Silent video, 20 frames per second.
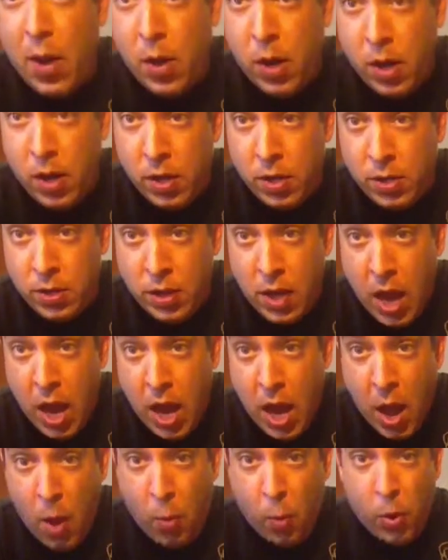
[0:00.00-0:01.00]

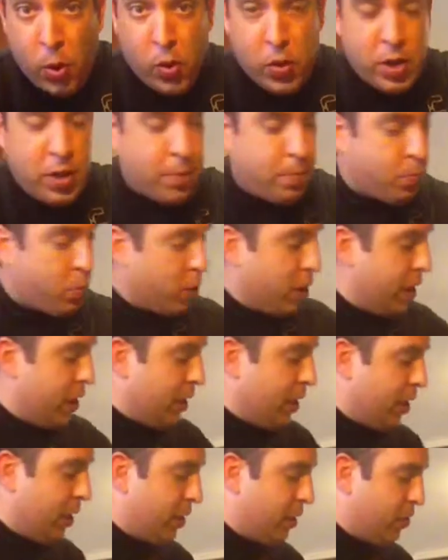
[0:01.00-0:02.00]
and we're going to bring
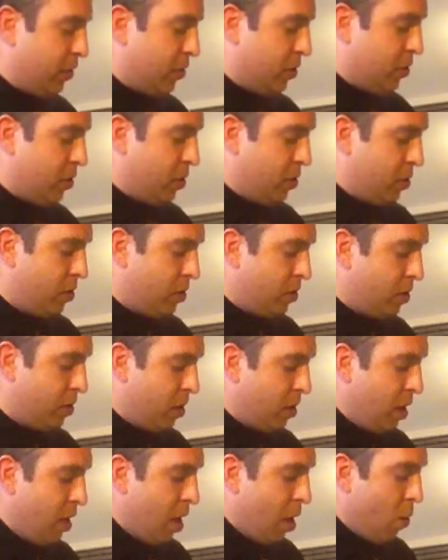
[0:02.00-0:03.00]

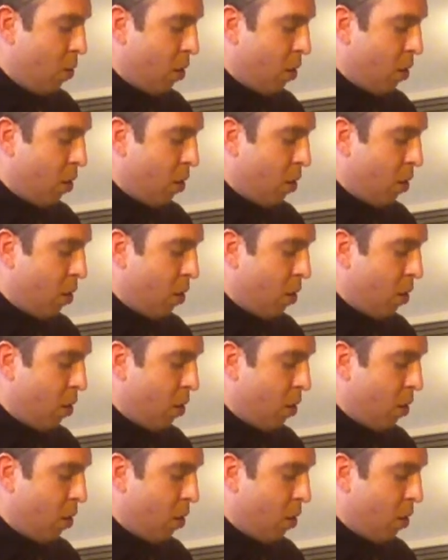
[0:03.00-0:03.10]
this,